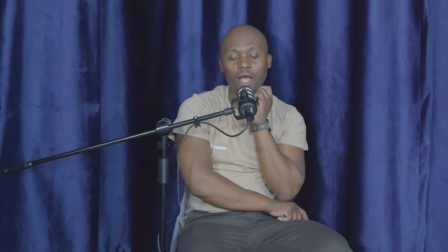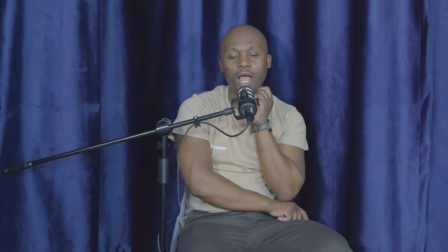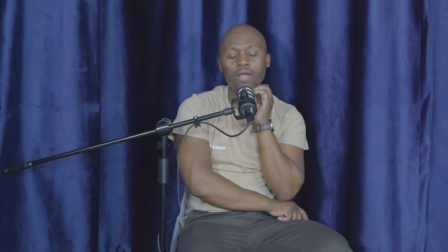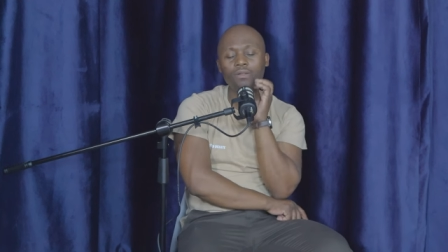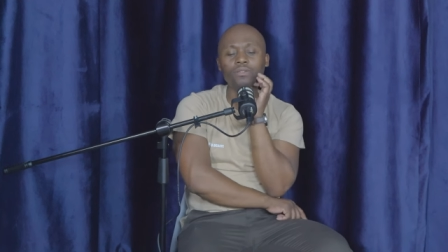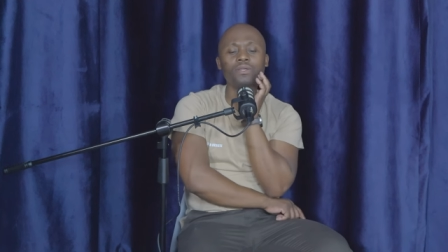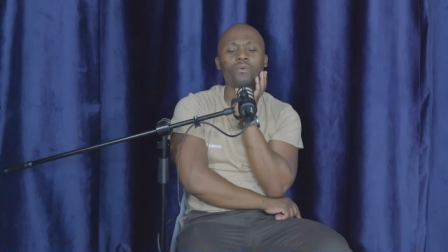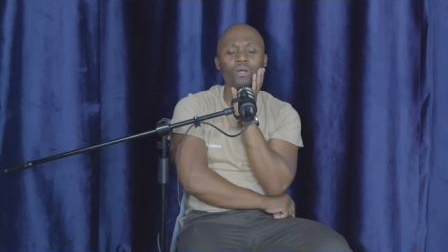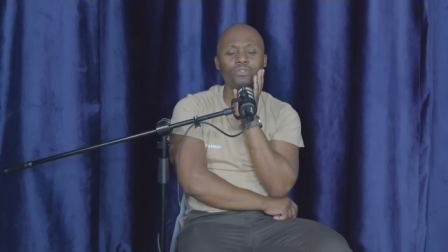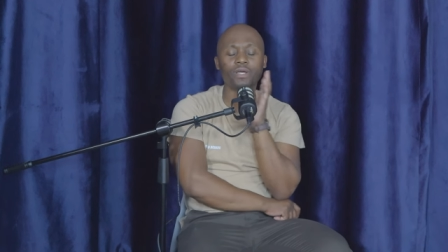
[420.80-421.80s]
I don't
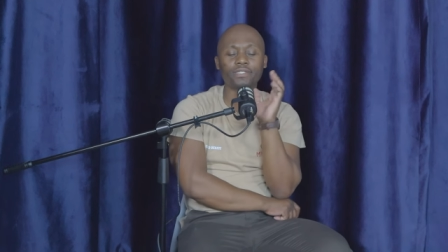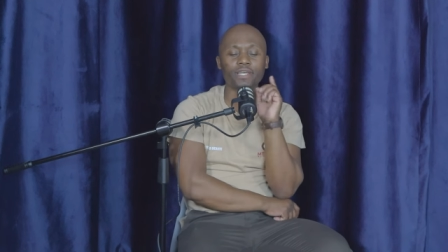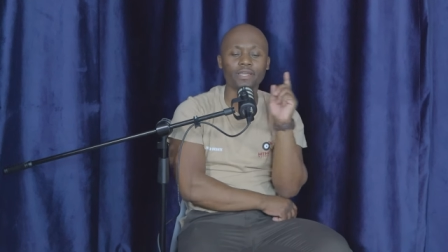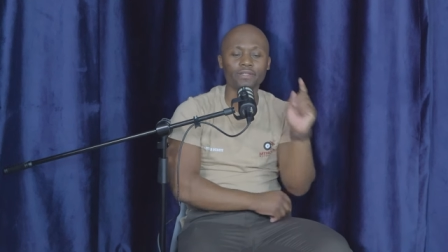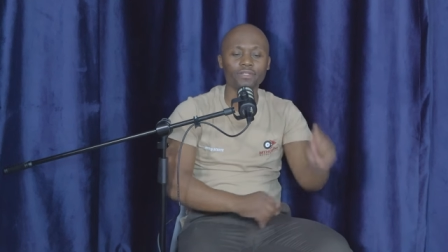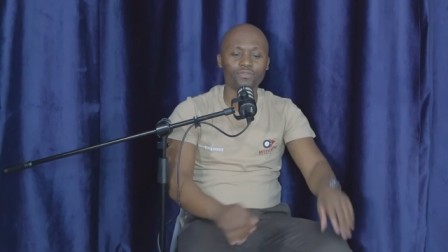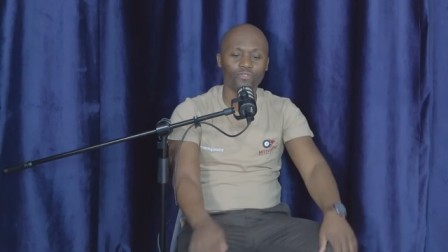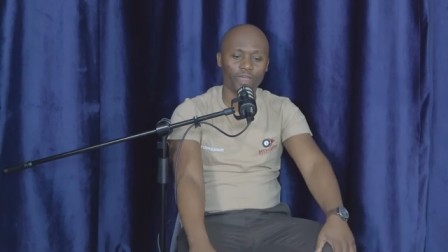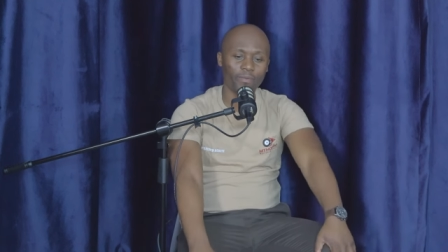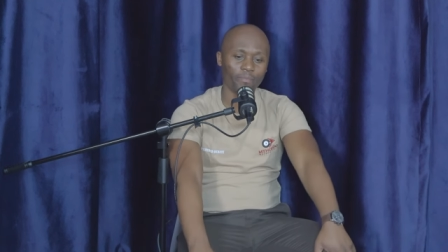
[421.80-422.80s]
think what you are saying it is
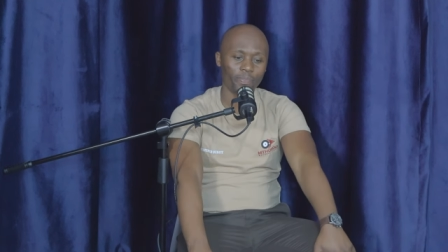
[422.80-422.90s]
fair.